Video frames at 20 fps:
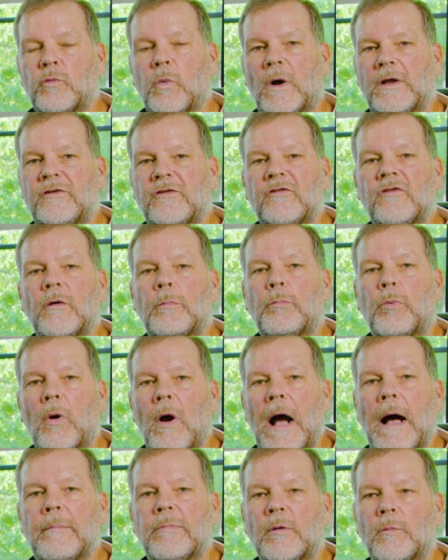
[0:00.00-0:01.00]
What's the
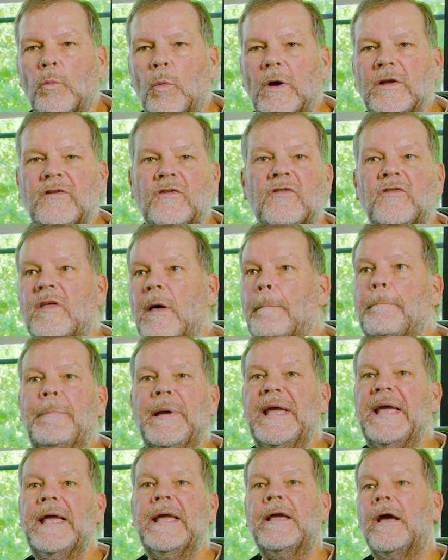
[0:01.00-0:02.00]
problem? What's the
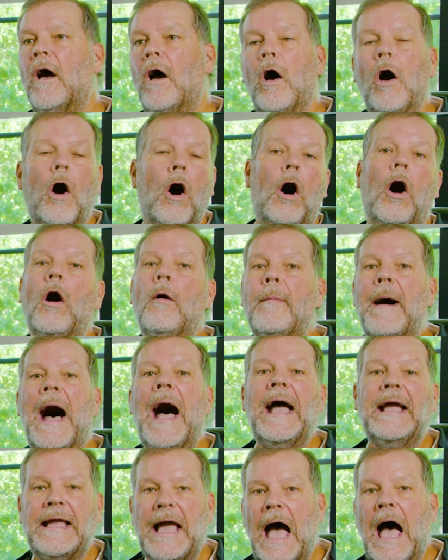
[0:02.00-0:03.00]
big, oh
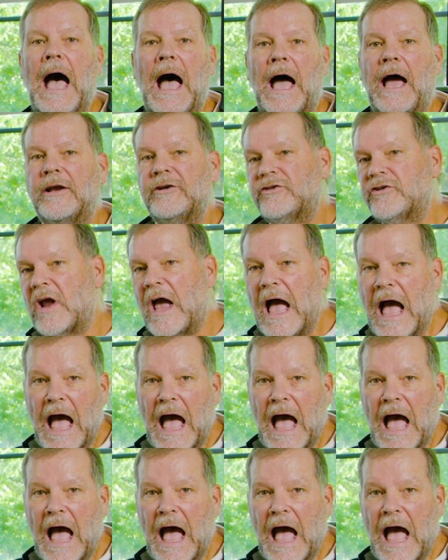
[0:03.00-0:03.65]
my gosh,